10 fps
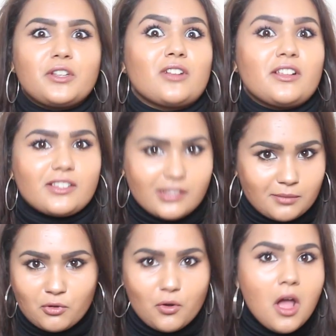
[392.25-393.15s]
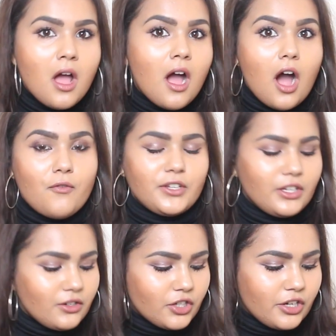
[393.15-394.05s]
It's nice to support other
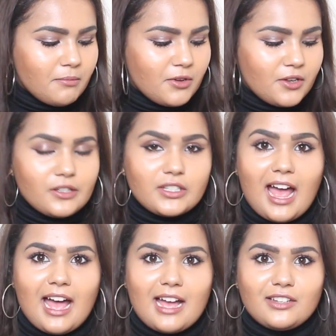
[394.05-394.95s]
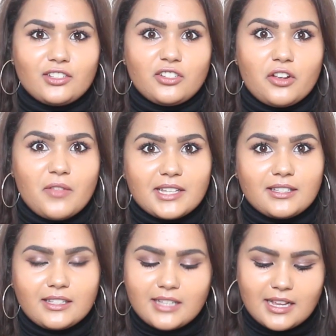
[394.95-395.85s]
YouTubers and, you know, their
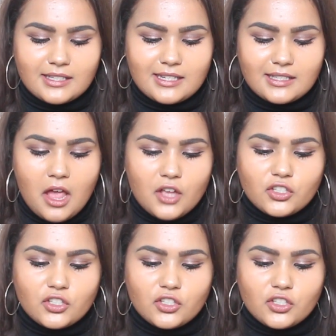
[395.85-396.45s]
successes.